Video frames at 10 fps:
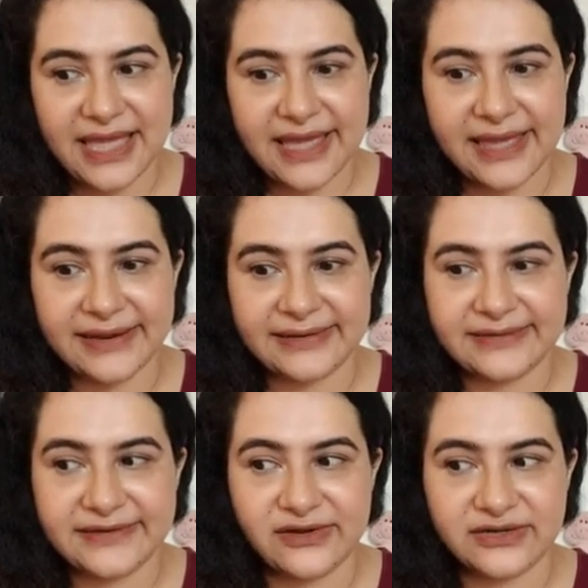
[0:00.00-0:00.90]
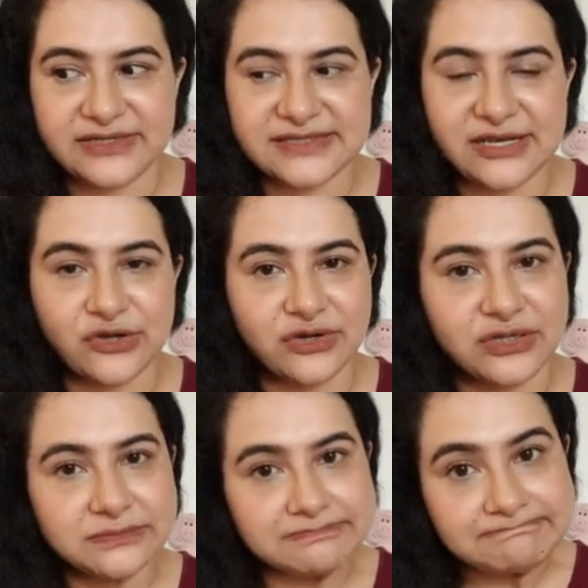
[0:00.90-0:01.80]
and the doctor said,
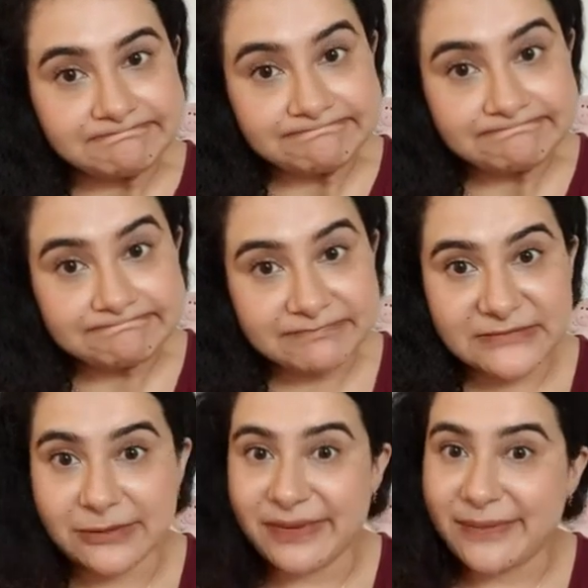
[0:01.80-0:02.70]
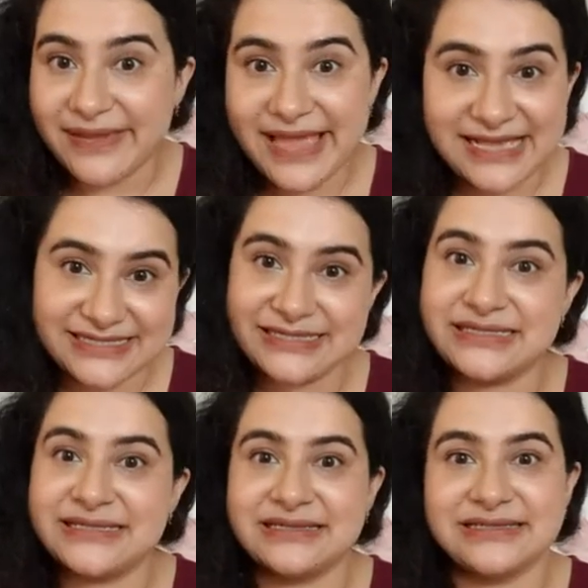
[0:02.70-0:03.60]
look, the baby
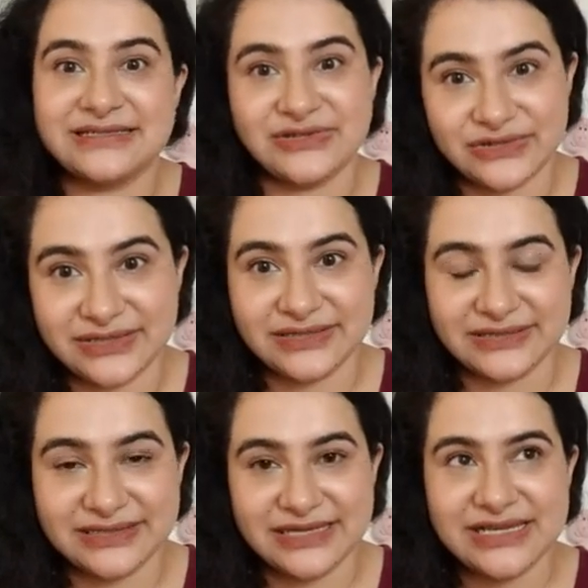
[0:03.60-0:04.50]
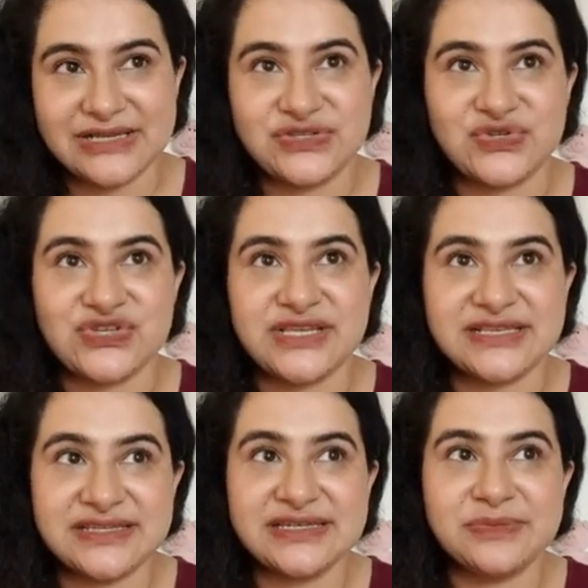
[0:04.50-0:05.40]
hasn't turned, so she
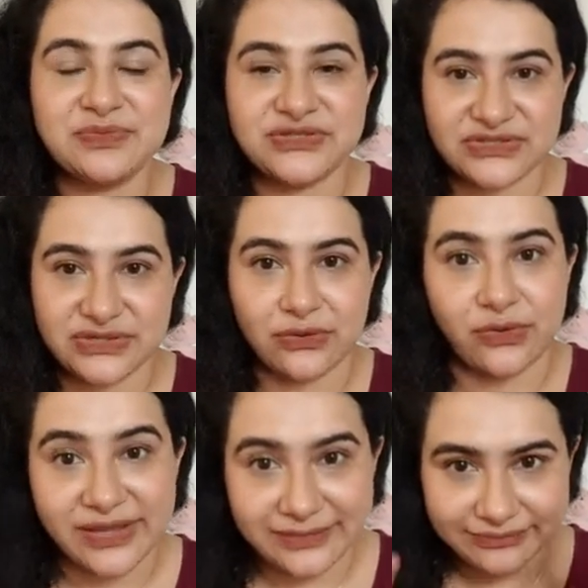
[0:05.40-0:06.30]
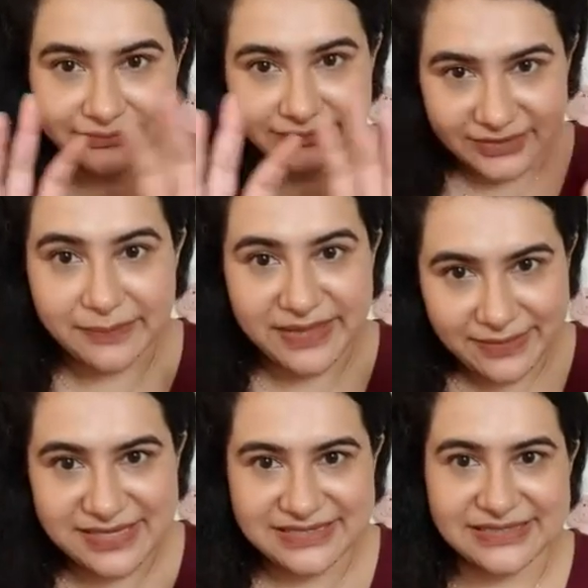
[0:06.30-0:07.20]
isn't in position. Oh, the
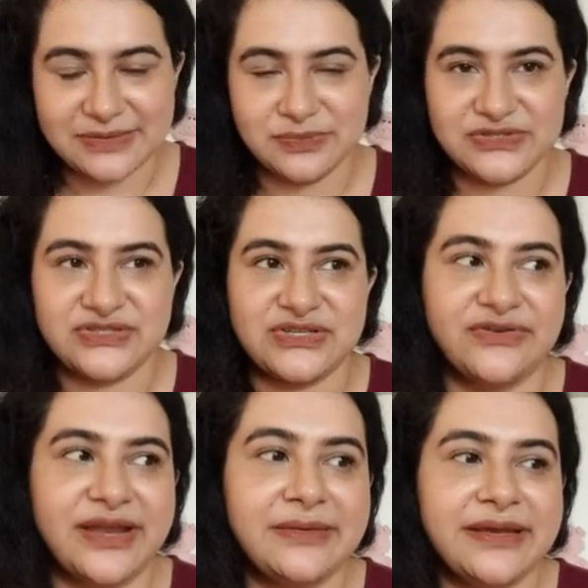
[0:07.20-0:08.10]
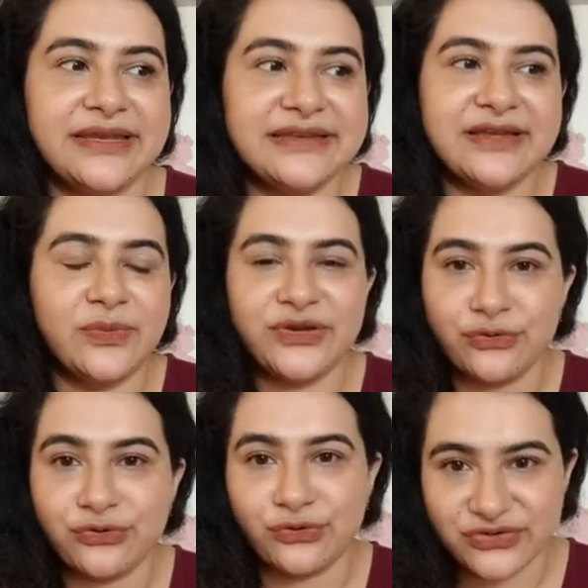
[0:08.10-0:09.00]
baby isn't in position, right? In India we
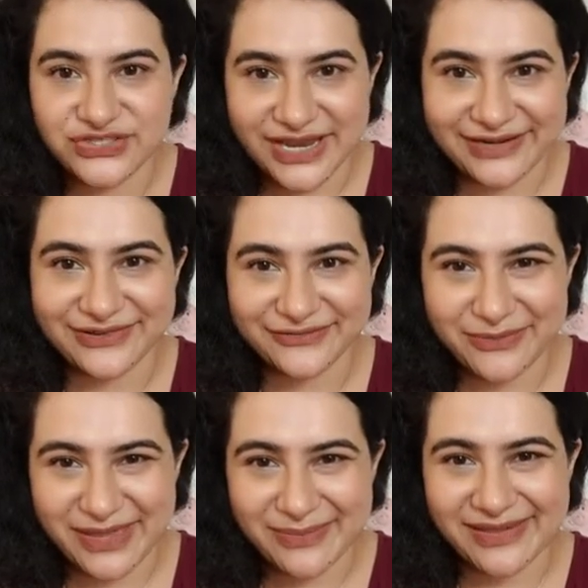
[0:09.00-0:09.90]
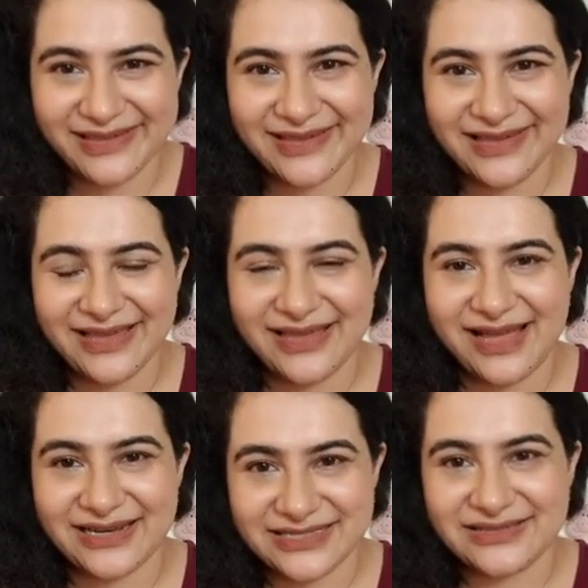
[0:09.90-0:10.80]
don't know the gender of the baby
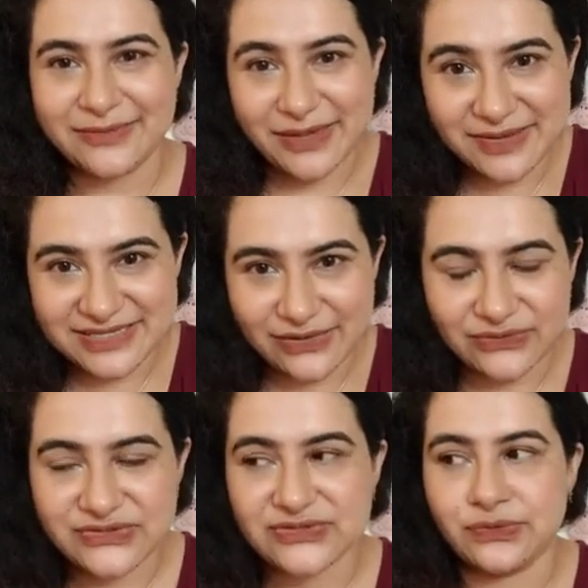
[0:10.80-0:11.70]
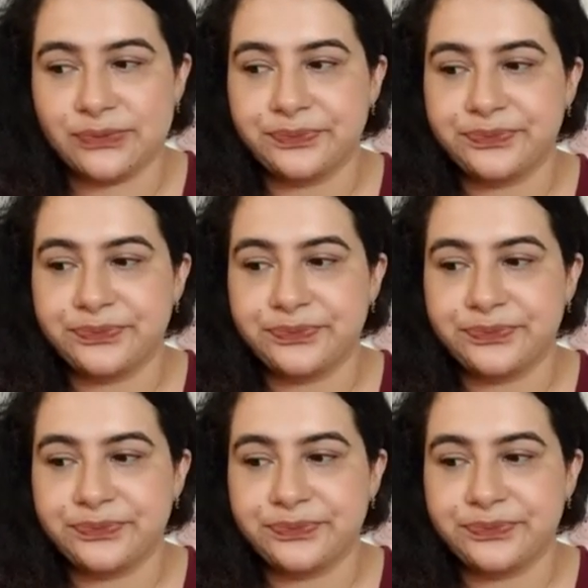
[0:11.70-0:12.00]
until the baby's out. So